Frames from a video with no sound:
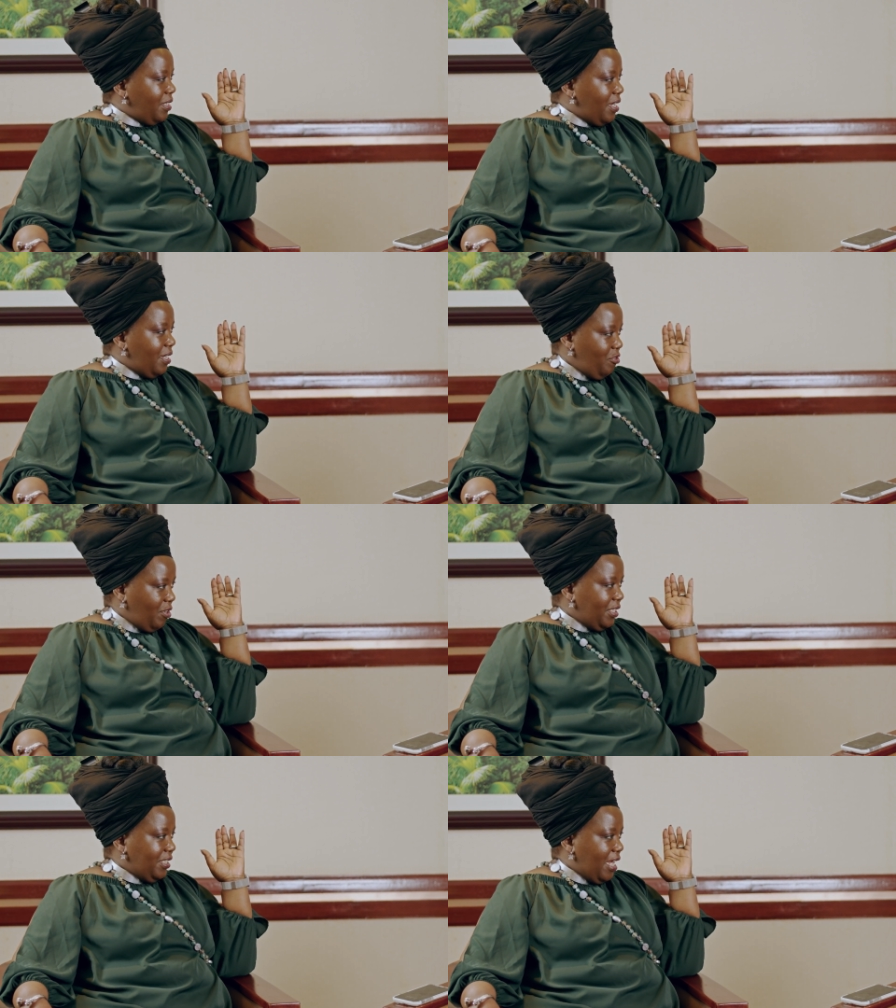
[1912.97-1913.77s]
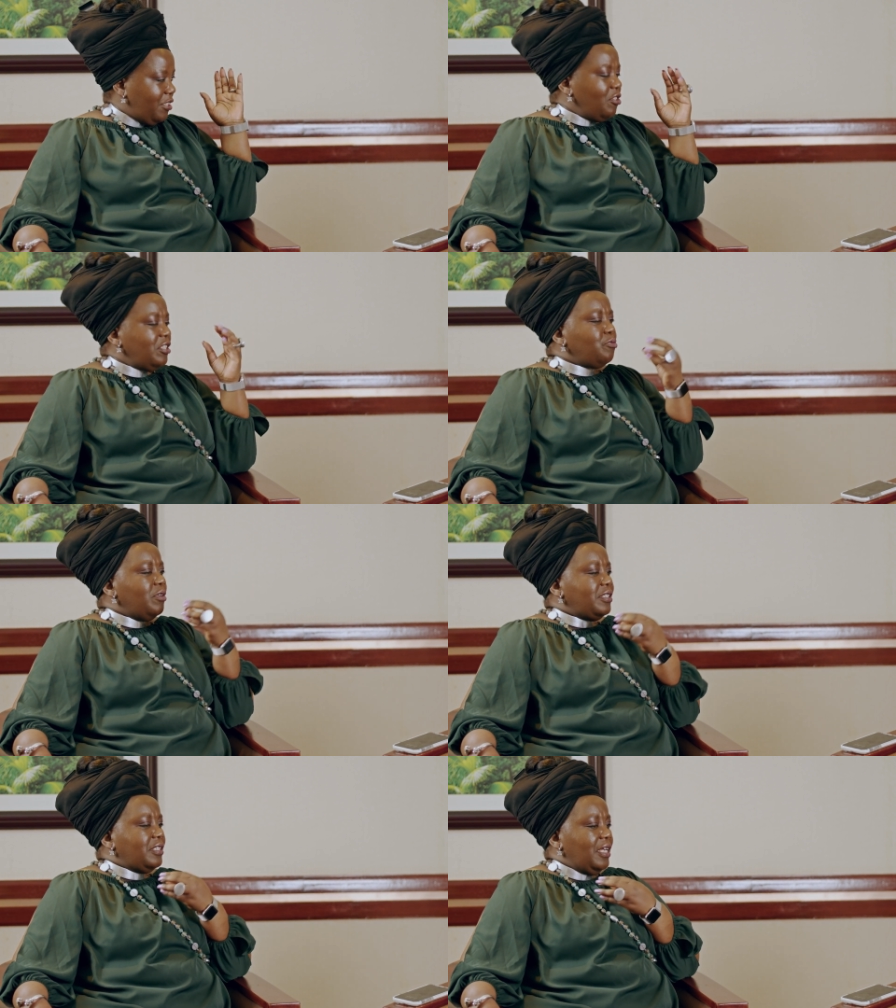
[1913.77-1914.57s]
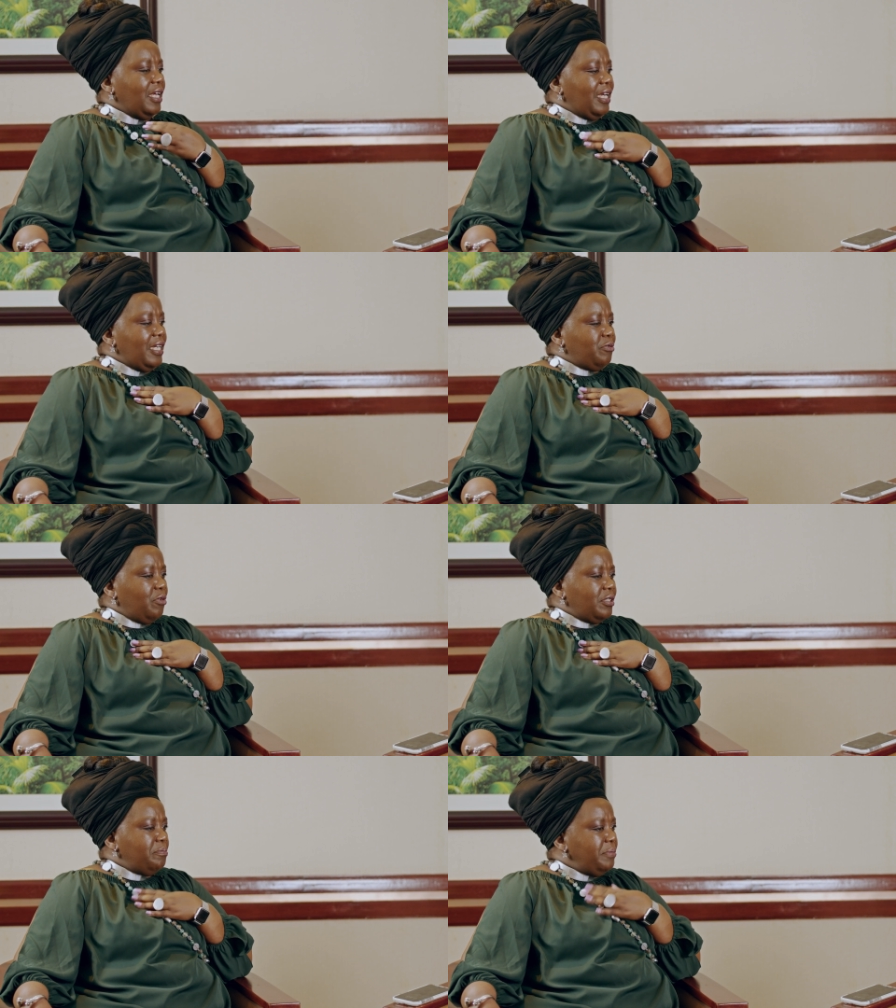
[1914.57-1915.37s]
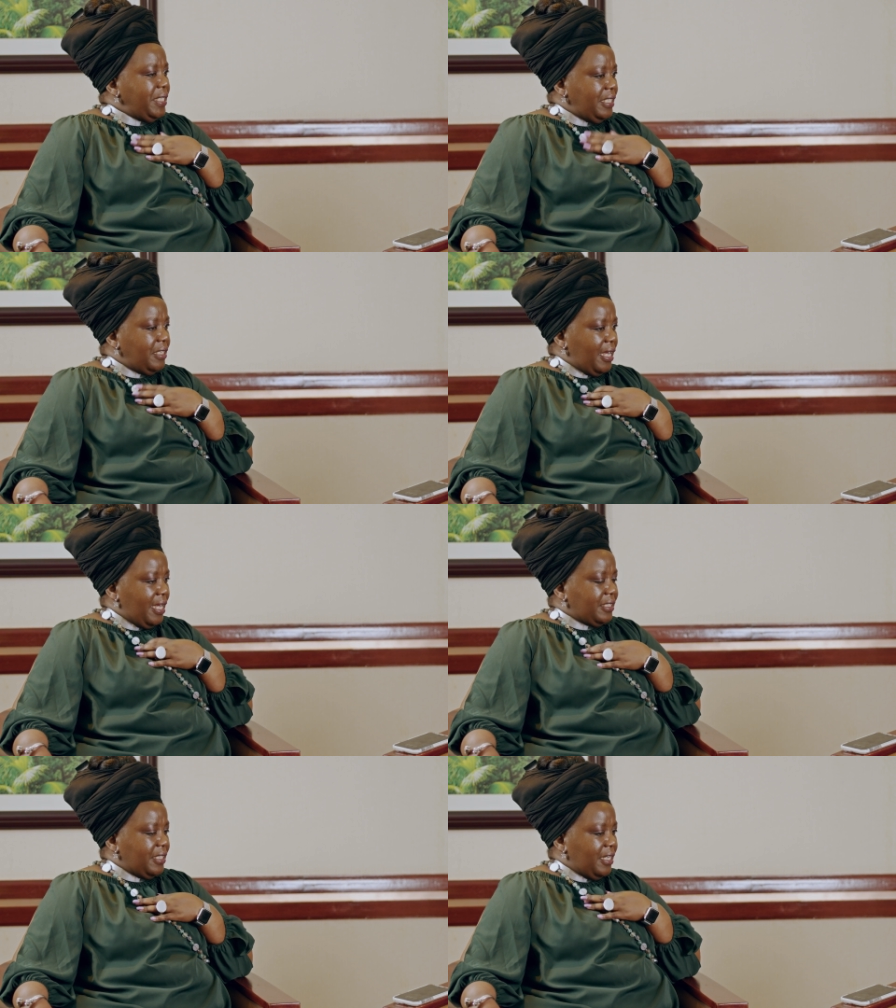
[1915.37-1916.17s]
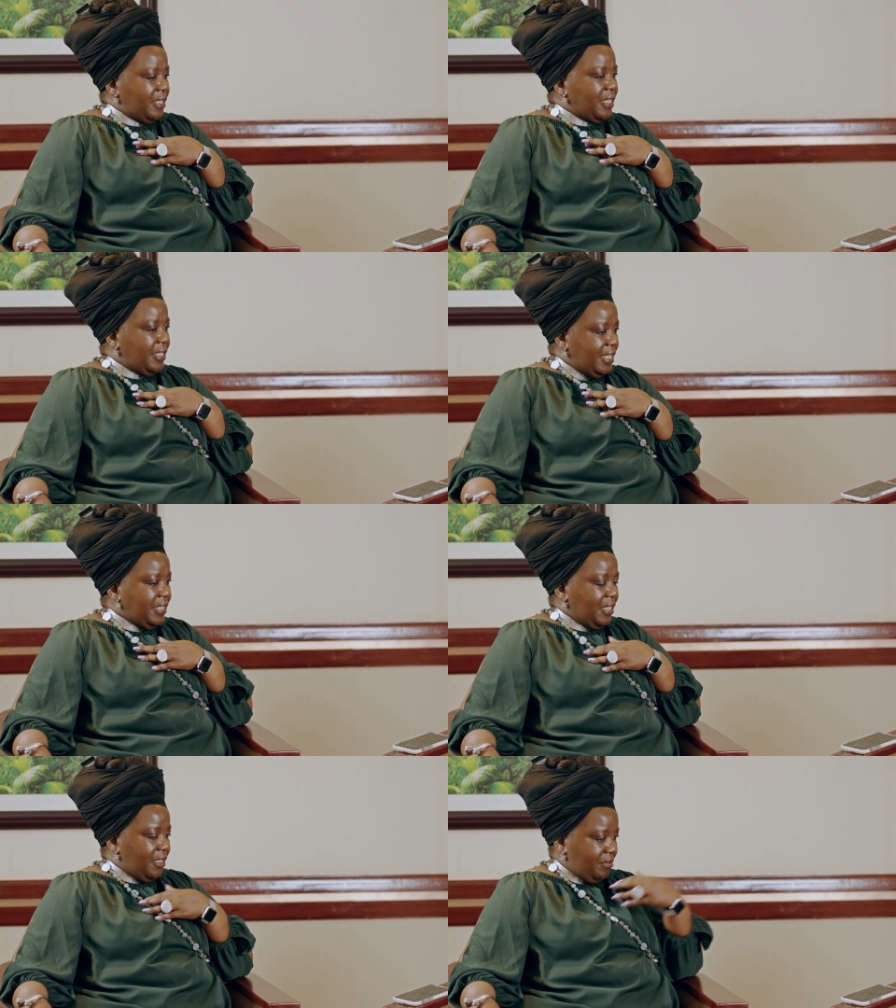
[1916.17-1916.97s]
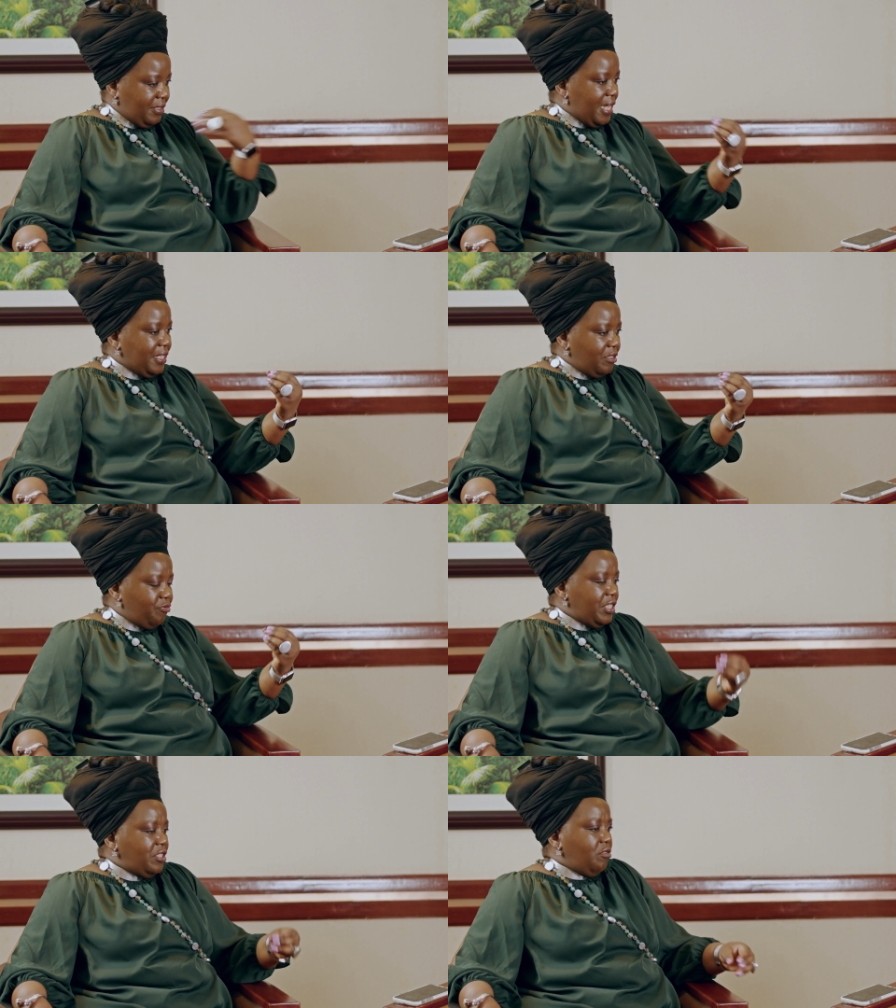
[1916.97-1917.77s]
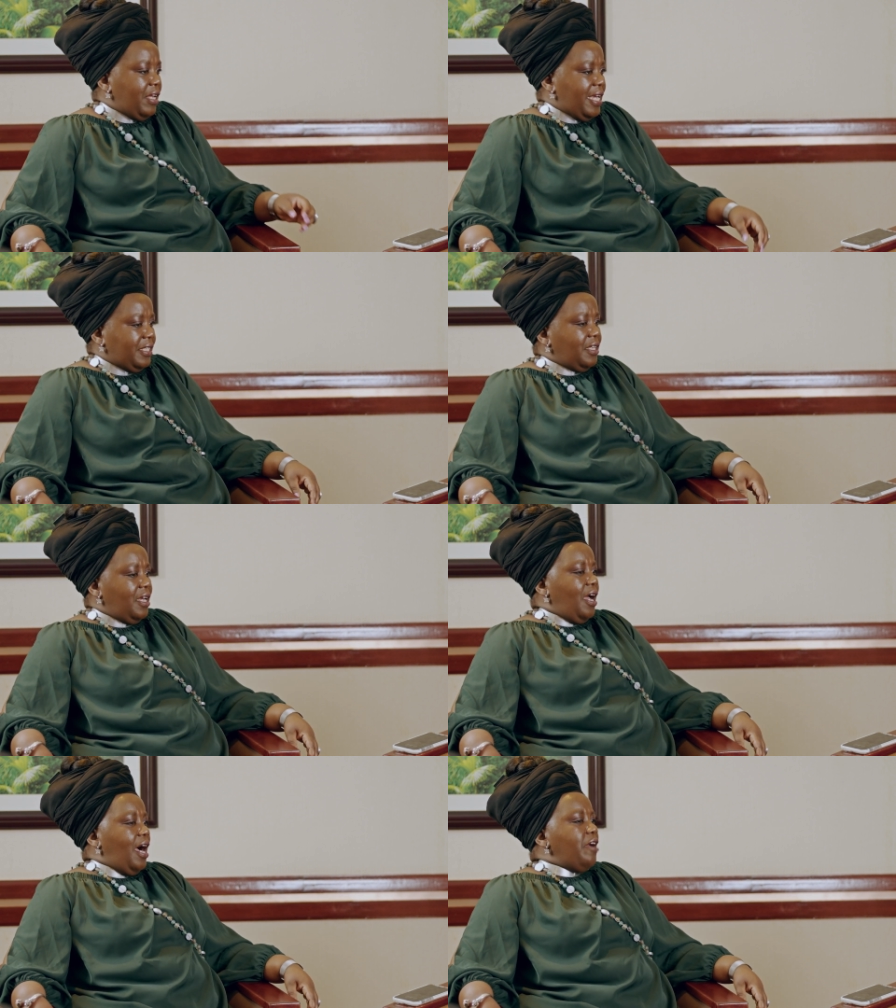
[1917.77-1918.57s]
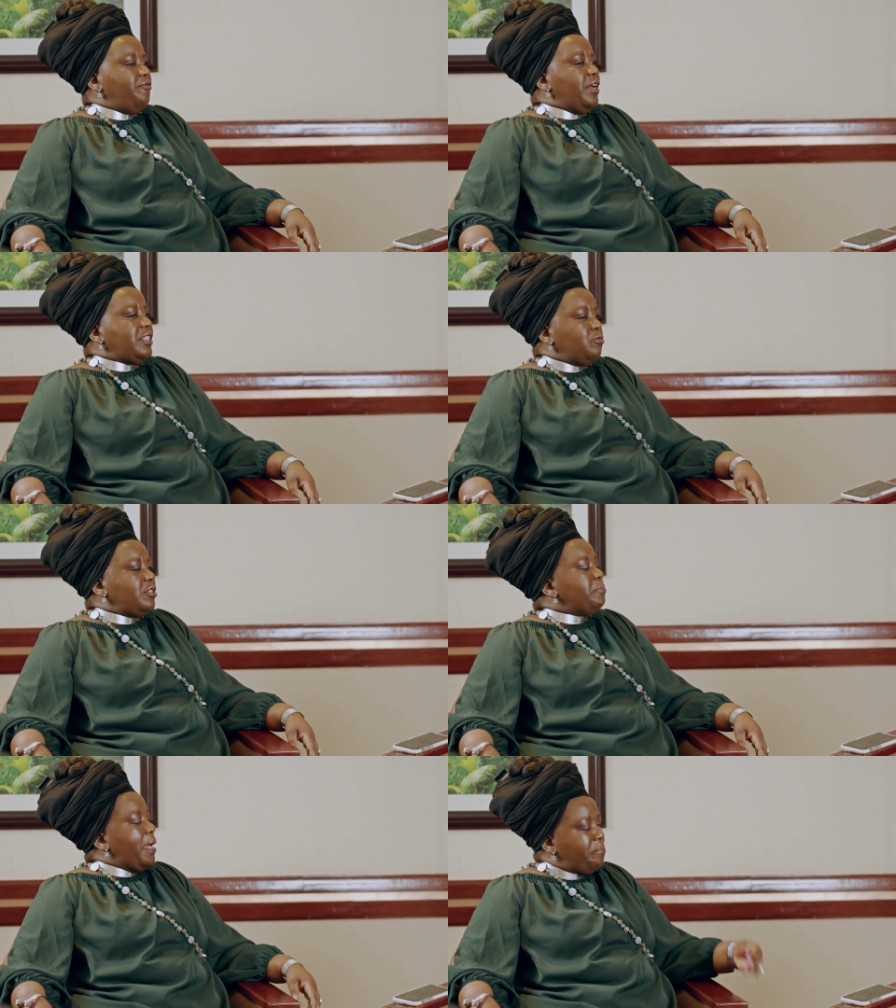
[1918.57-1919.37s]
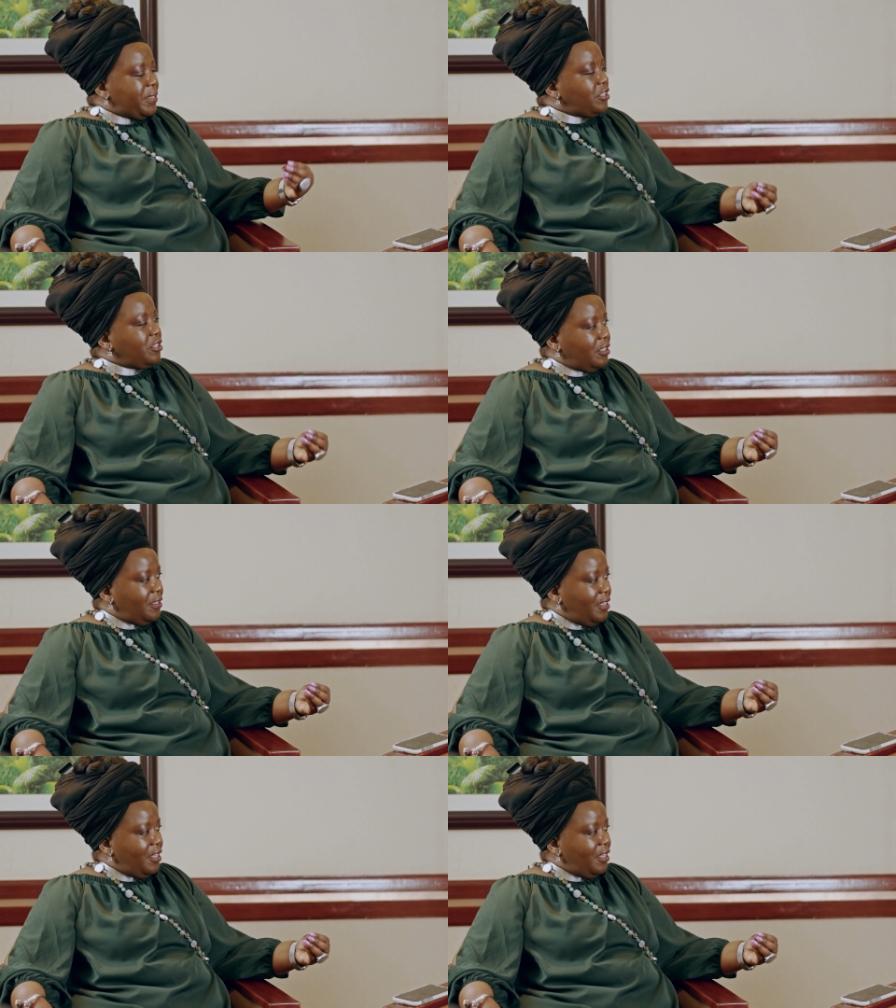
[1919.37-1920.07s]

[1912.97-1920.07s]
Uh, you understand? So it was, it was me uh, as, a, as a leader, then as regional head. I felt it was my mission